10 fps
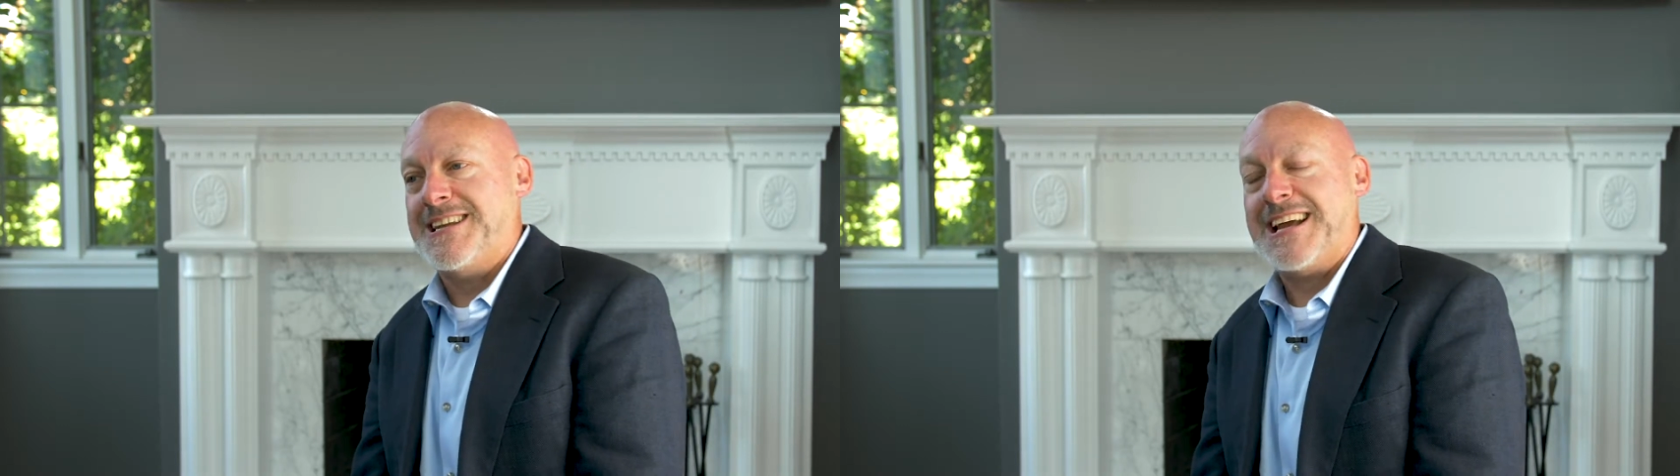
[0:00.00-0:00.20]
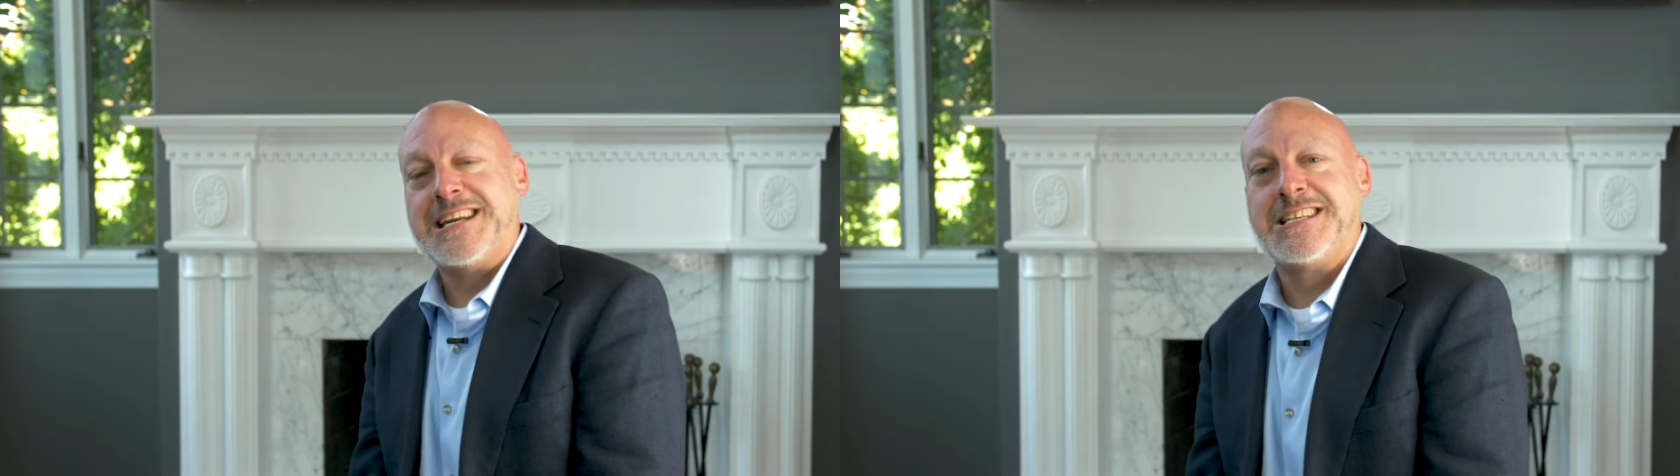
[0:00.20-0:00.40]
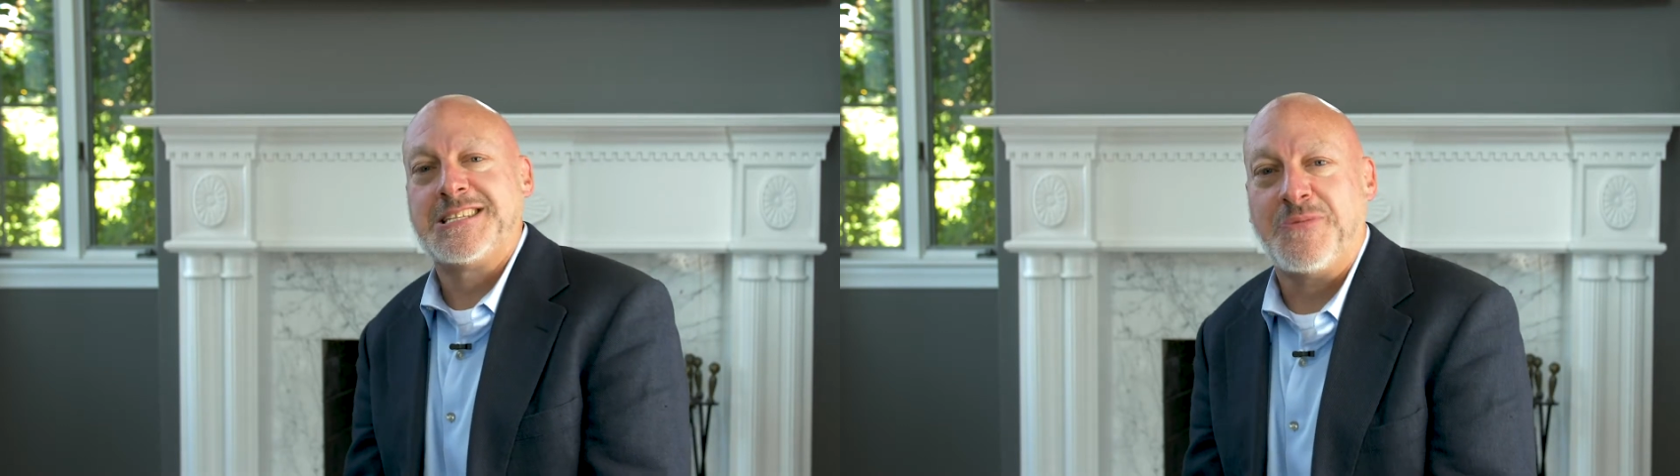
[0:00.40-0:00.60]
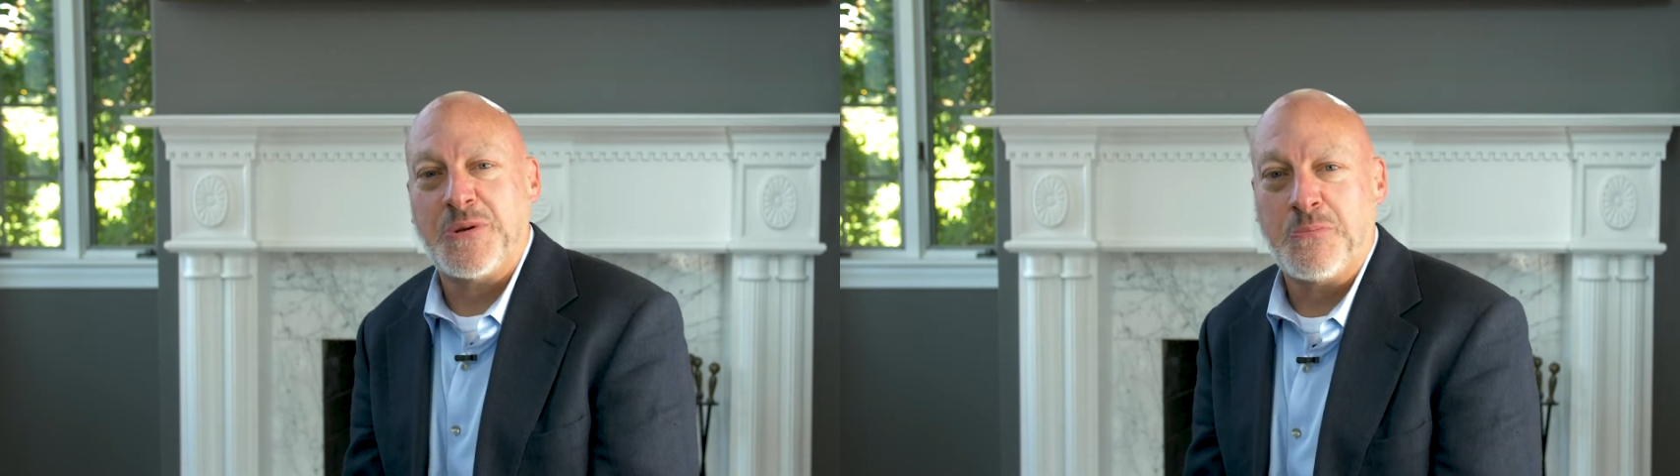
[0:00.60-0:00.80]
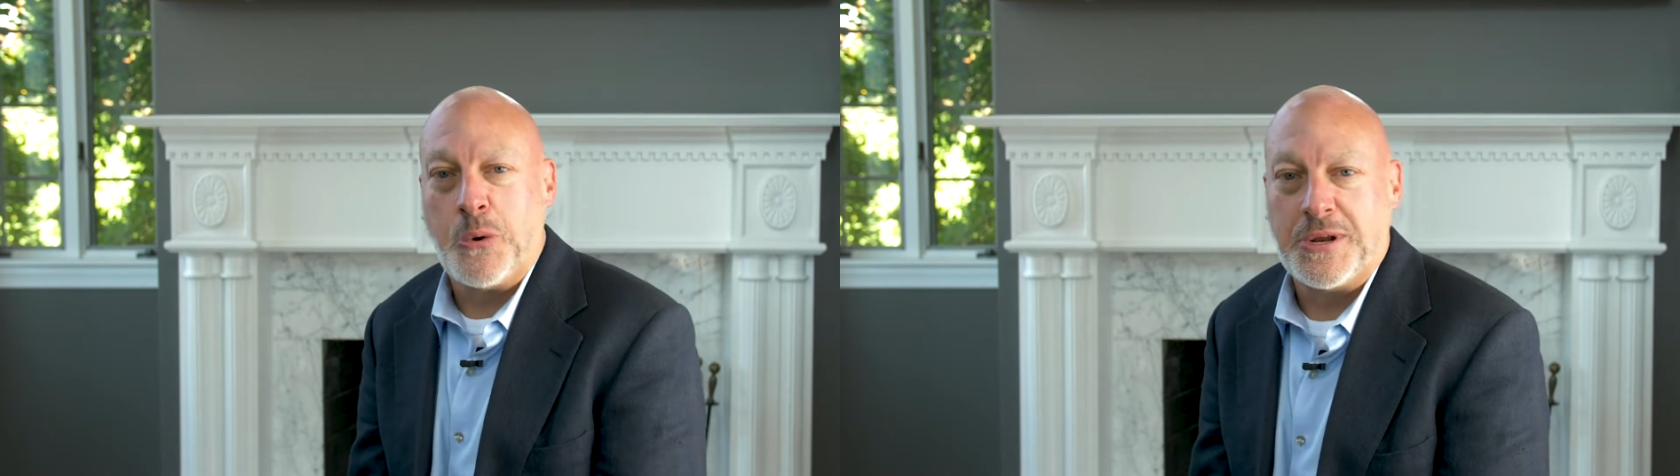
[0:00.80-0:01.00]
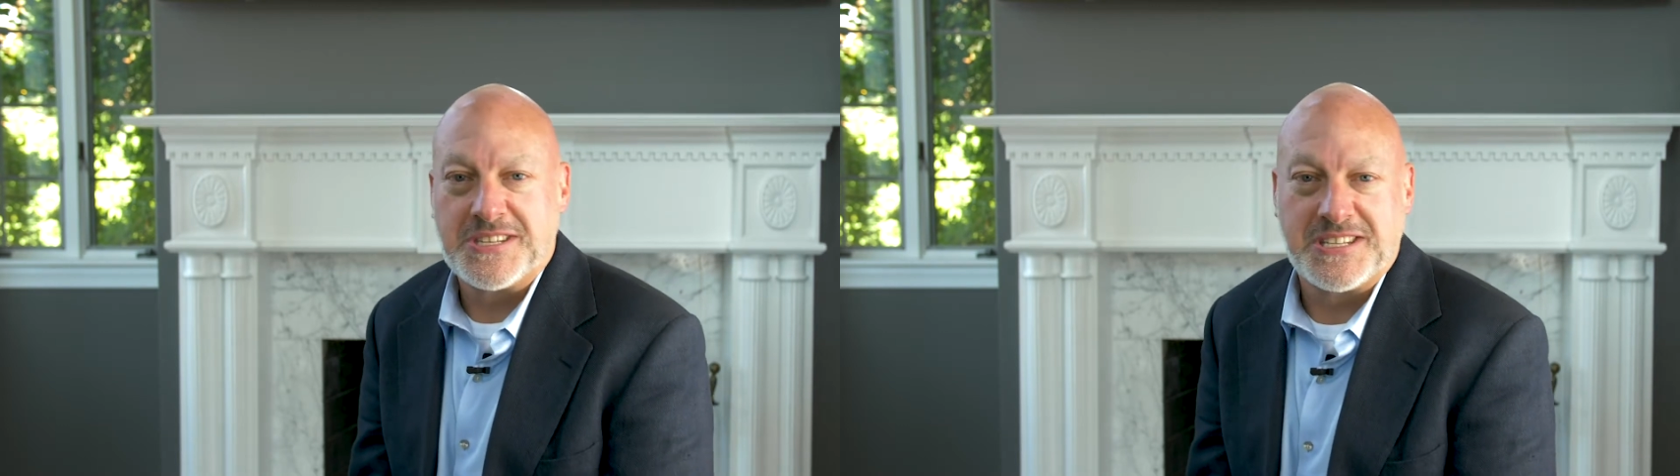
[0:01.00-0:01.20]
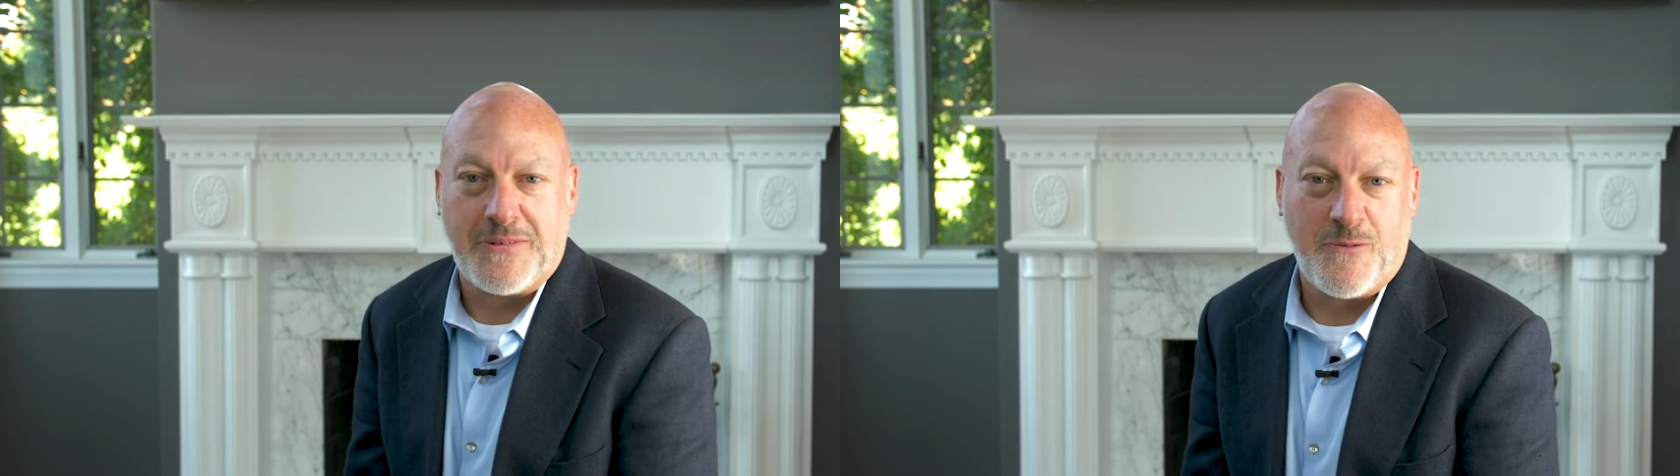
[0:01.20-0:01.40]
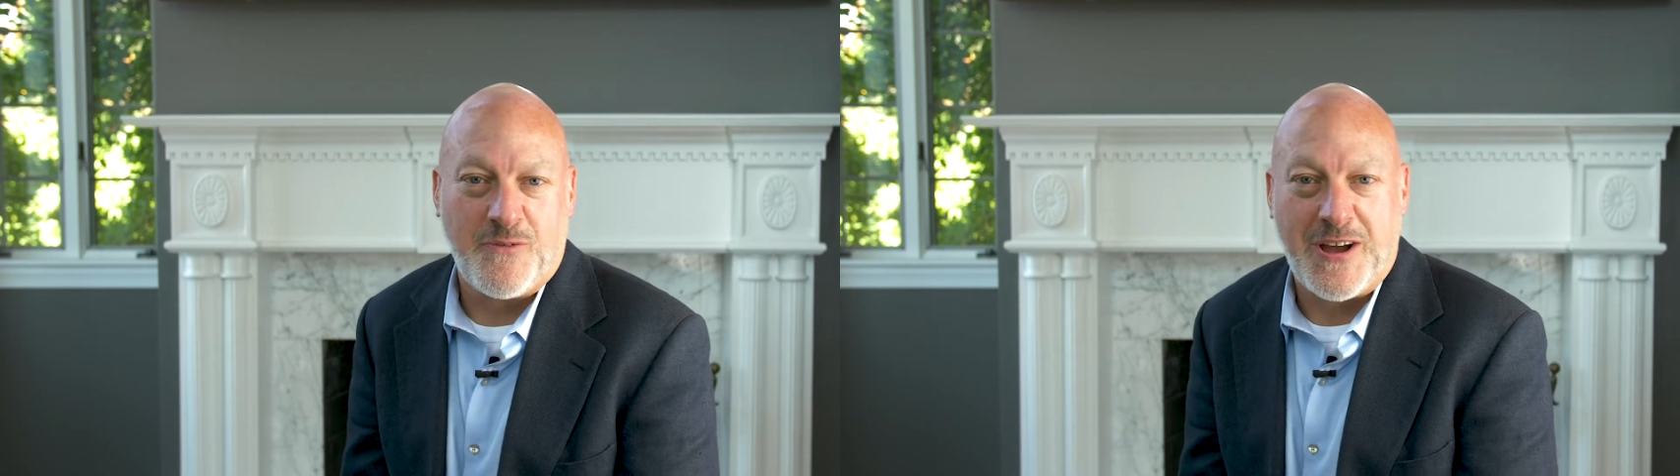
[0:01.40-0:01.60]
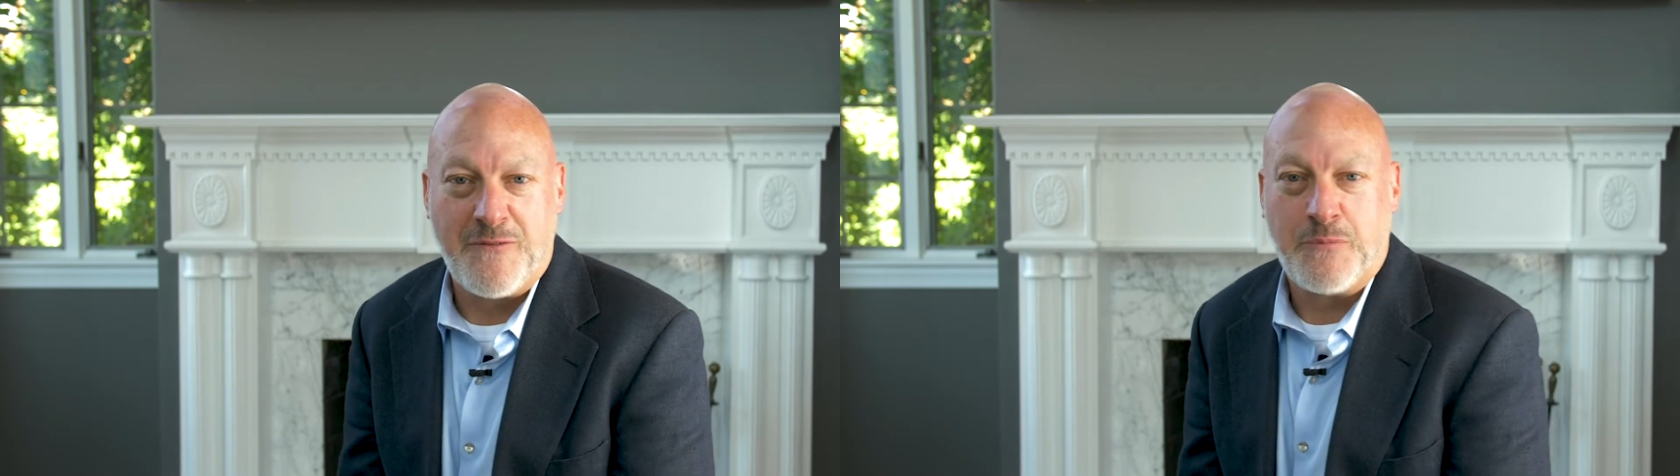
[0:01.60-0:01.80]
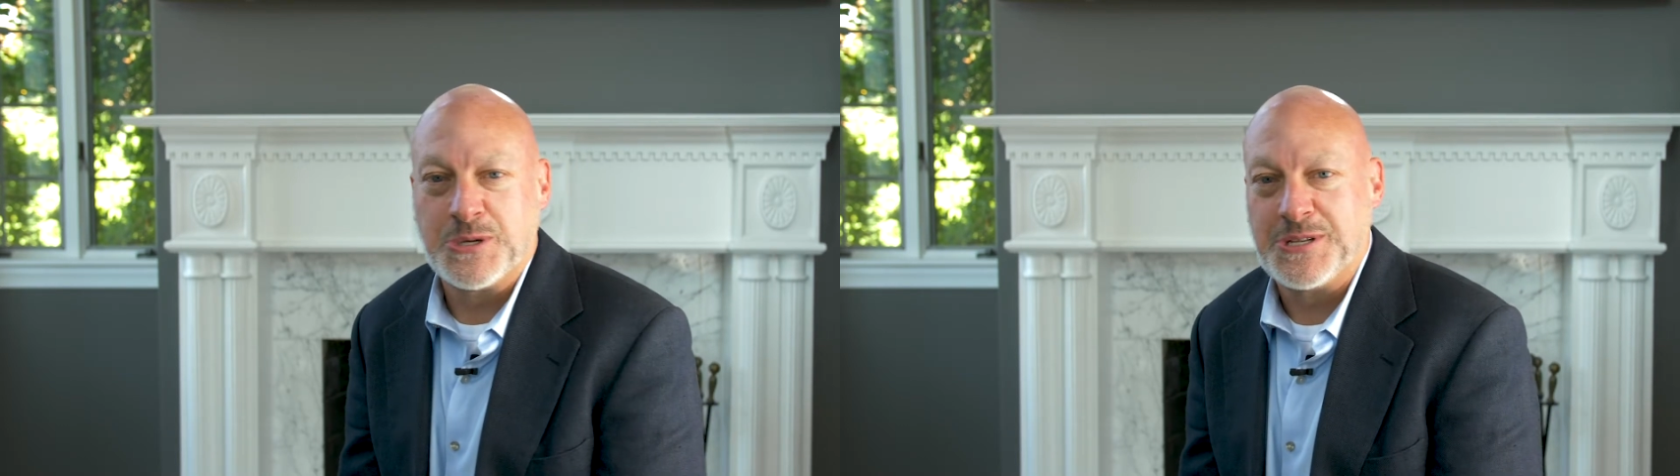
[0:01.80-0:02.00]

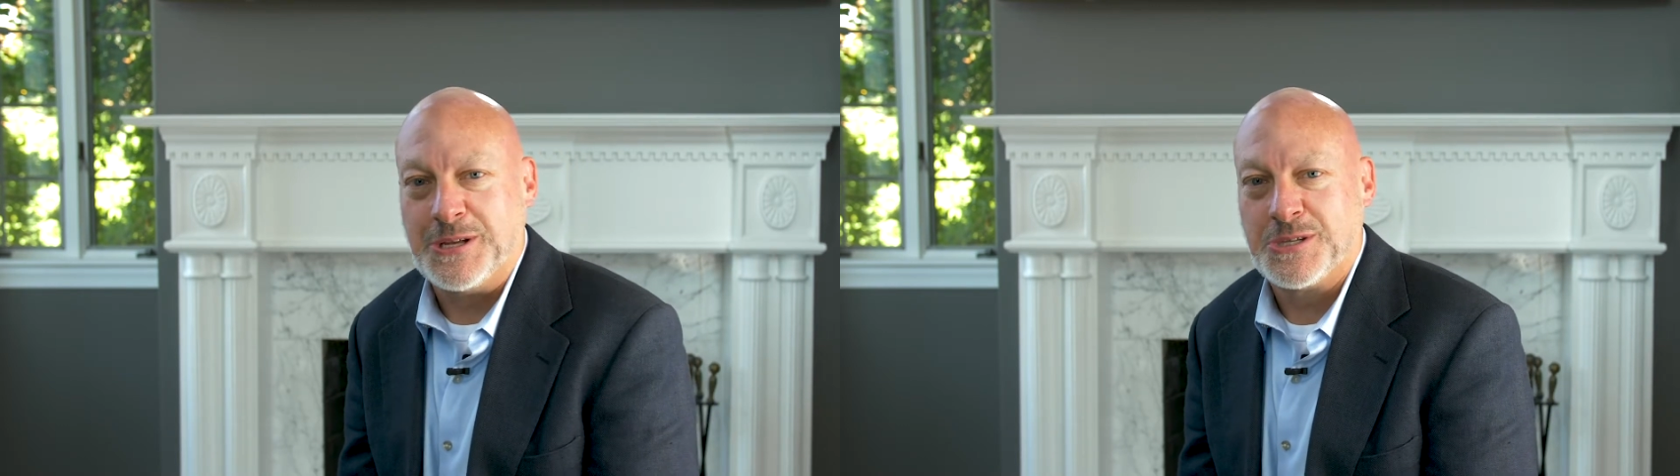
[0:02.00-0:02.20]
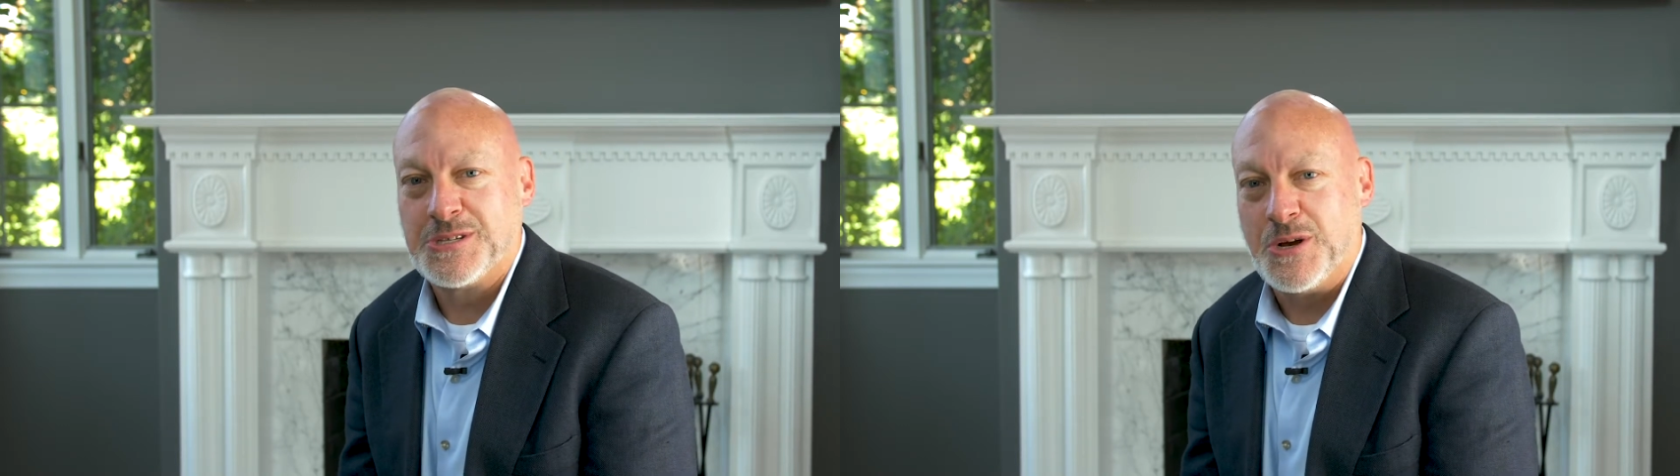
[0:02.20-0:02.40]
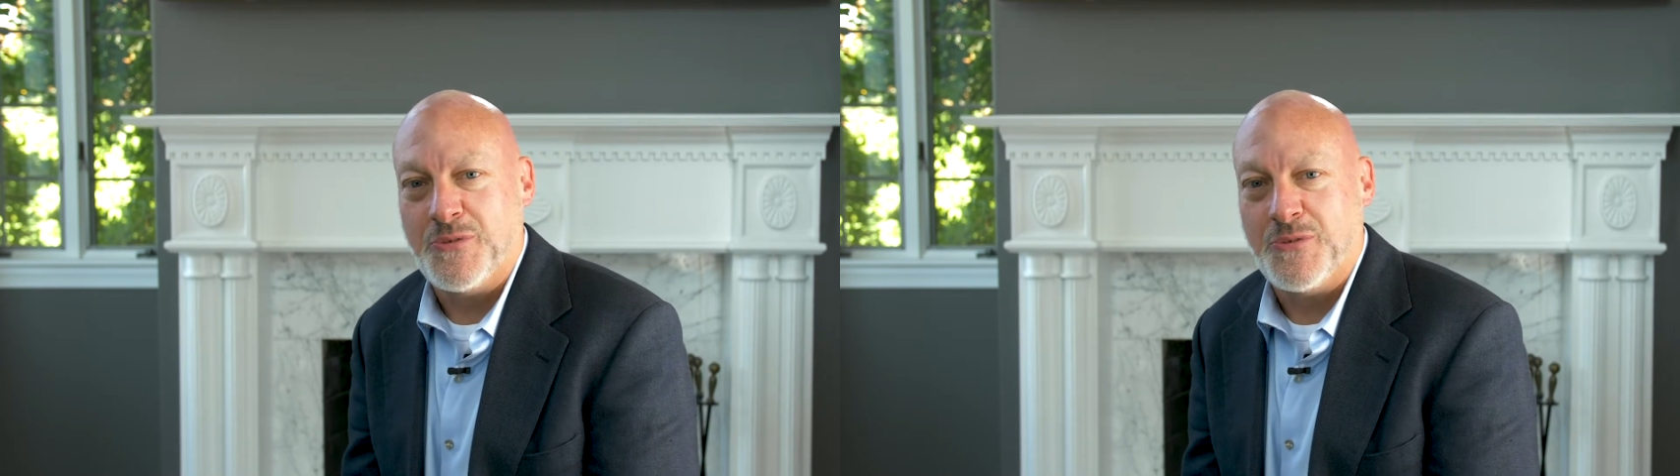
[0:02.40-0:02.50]
97.75%